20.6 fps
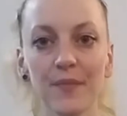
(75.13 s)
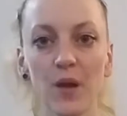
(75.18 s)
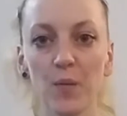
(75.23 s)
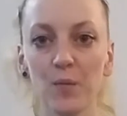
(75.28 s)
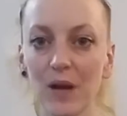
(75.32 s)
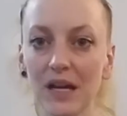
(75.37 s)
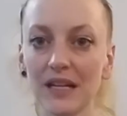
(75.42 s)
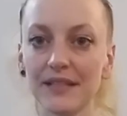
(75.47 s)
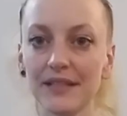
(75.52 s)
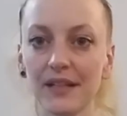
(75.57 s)

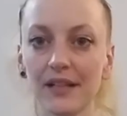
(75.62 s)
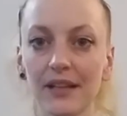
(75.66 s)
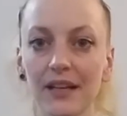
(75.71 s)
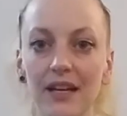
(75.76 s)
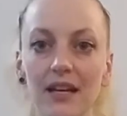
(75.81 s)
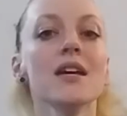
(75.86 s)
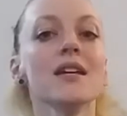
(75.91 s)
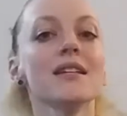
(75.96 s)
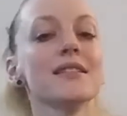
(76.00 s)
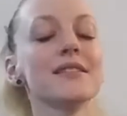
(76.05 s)

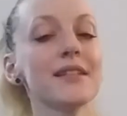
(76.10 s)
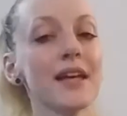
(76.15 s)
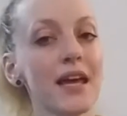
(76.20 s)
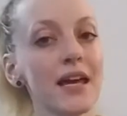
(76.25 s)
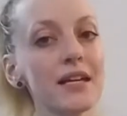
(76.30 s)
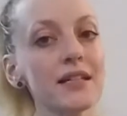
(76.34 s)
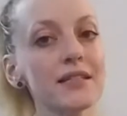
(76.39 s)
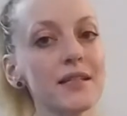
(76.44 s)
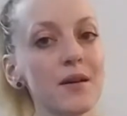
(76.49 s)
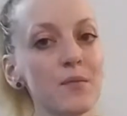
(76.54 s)
Basically,
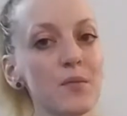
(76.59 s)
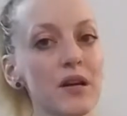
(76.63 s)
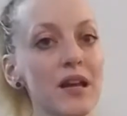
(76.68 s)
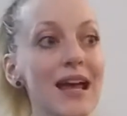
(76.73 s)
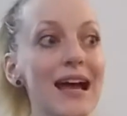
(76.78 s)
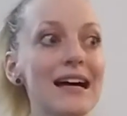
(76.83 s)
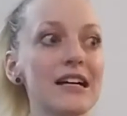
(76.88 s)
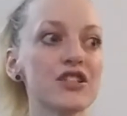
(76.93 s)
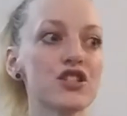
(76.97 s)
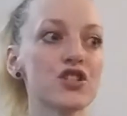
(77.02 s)
saying somebody
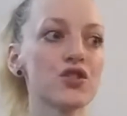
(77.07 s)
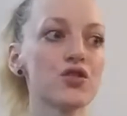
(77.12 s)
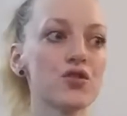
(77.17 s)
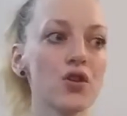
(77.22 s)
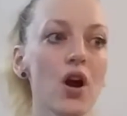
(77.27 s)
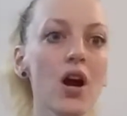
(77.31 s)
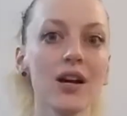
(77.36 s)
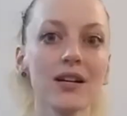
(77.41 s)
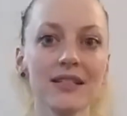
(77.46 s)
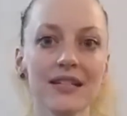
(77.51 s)
has
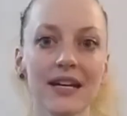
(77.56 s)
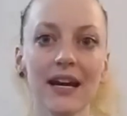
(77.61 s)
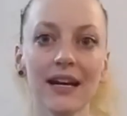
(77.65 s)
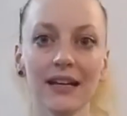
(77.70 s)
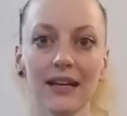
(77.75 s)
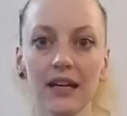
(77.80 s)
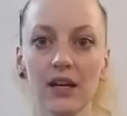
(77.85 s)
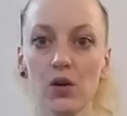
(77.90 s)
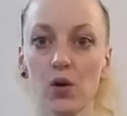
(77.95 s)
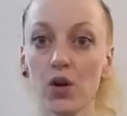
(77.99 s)
strong
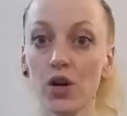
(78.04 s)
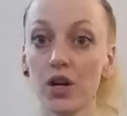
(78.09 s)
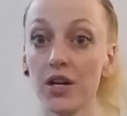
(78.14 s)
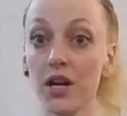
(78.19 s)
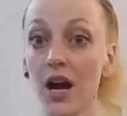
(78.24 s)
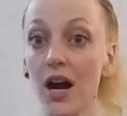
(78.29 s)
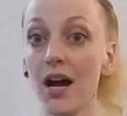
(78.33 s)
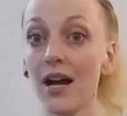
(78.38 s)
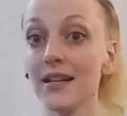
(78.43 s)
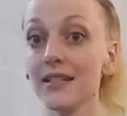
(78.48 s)
technique or
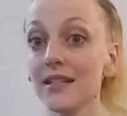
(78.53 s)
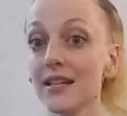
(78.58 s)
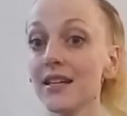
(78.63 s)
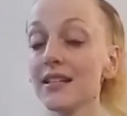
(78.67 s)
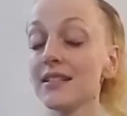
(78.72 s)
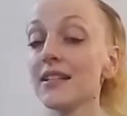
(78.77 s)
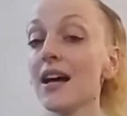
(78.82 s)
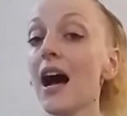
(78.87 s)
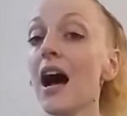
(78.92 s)
not is